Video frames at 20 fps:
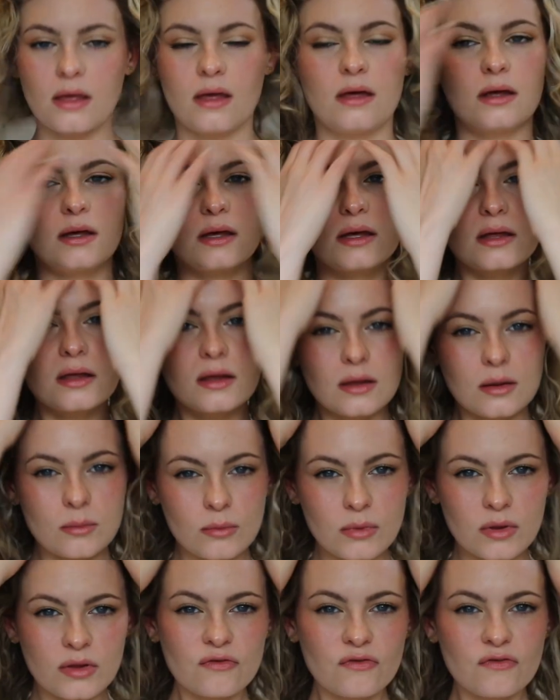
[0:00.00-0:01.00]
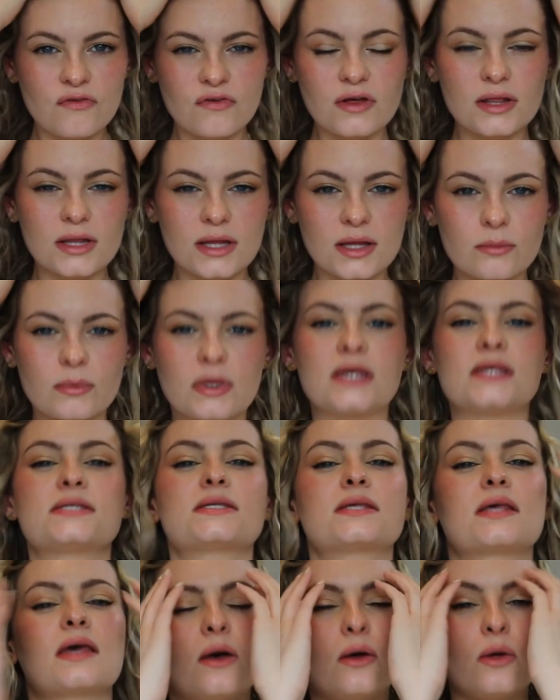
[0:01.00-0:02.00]
I am feeling my
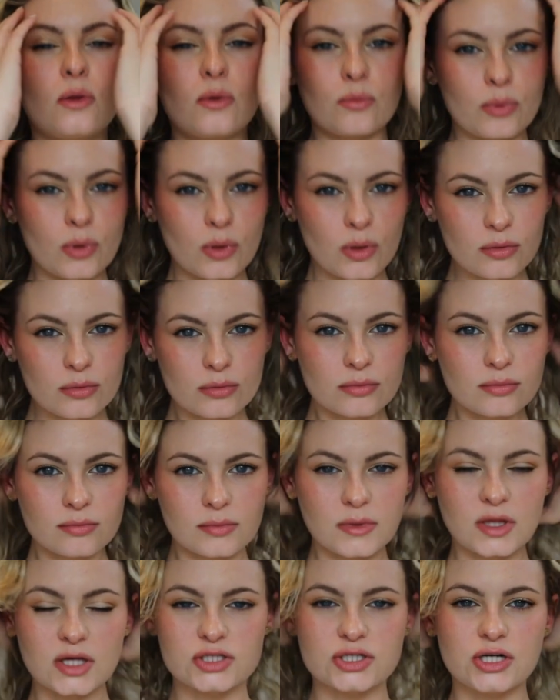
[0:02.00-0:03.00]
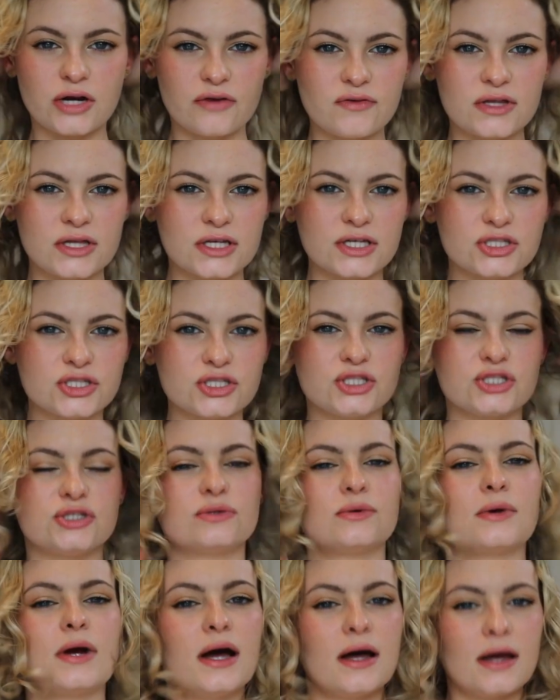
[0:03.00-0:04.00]
scalp. Make sure everything's
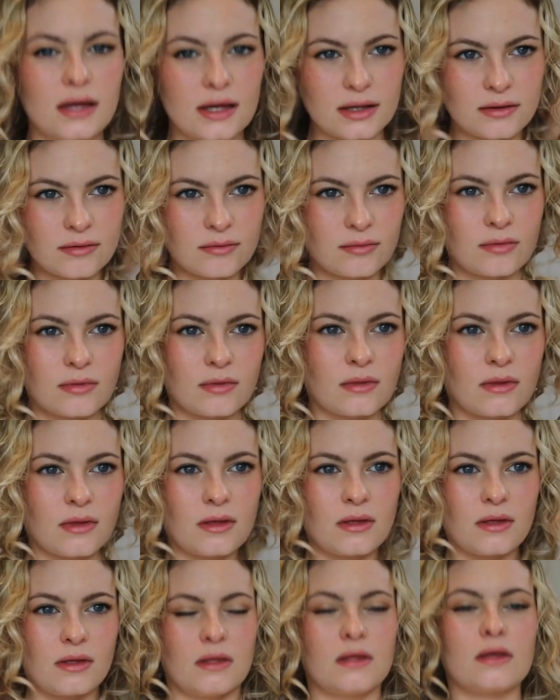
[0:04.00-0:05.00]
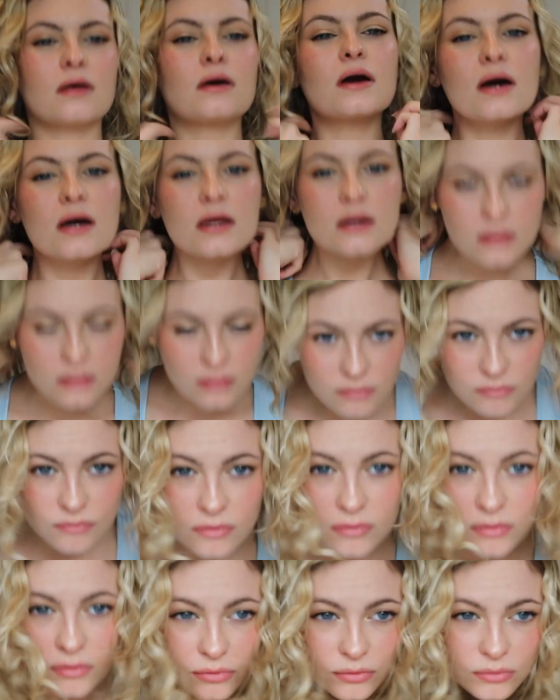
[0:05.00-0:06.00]
dry. Kind of
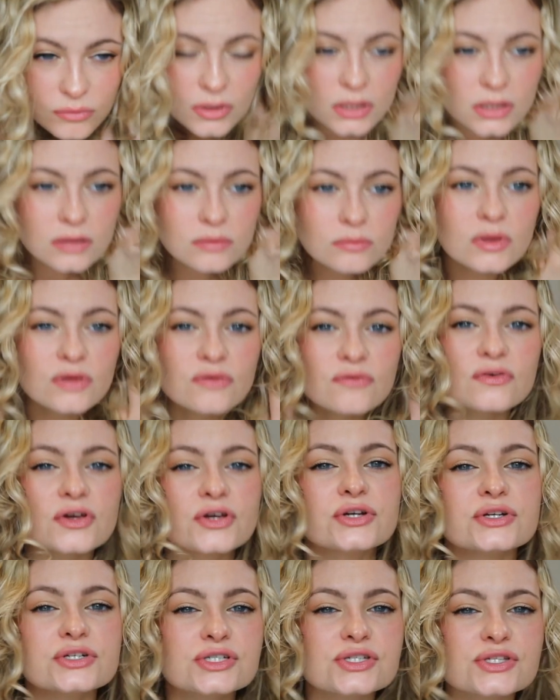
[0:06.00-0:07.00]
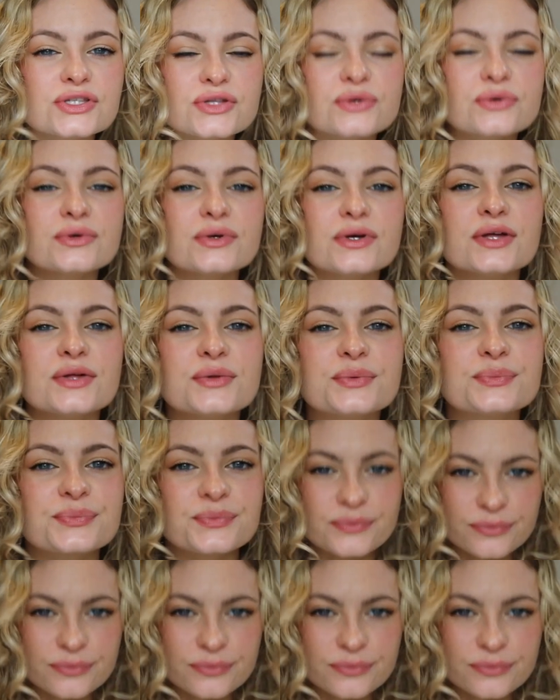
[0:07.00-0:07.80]
running my fingers through it.